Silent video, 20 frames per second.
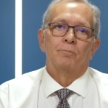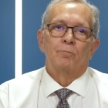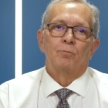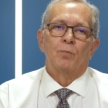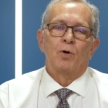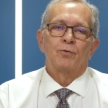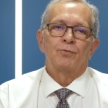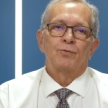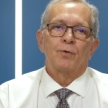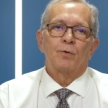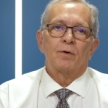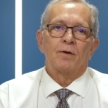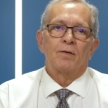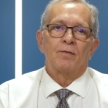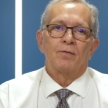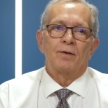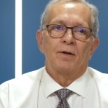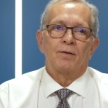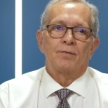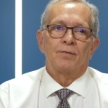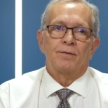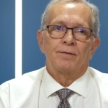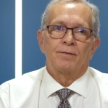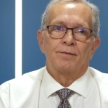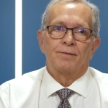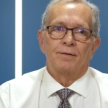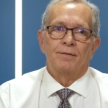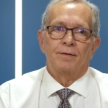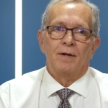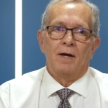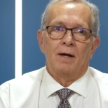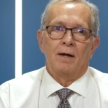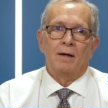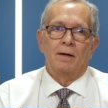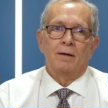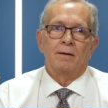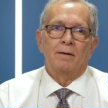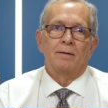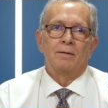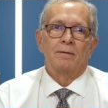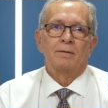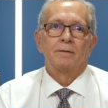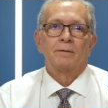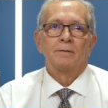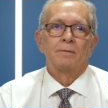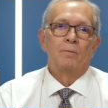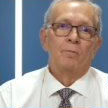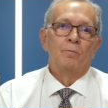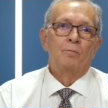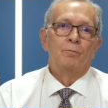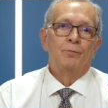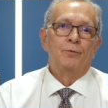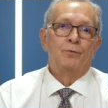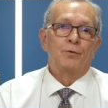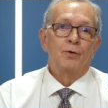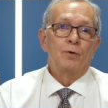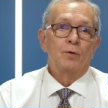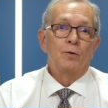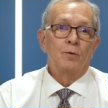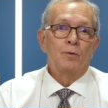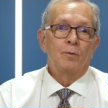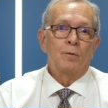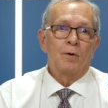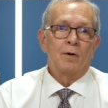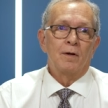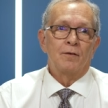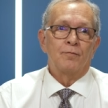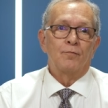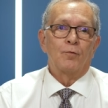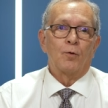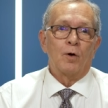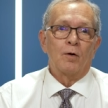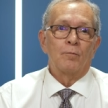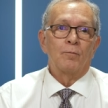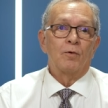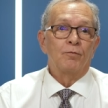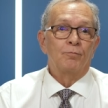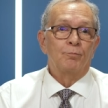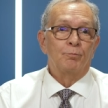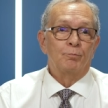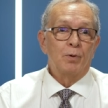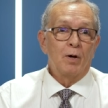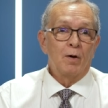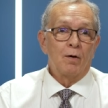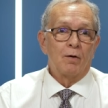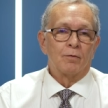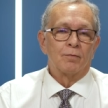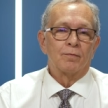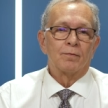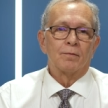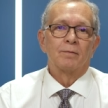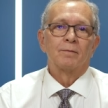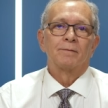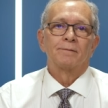Most organizations today do a form of both,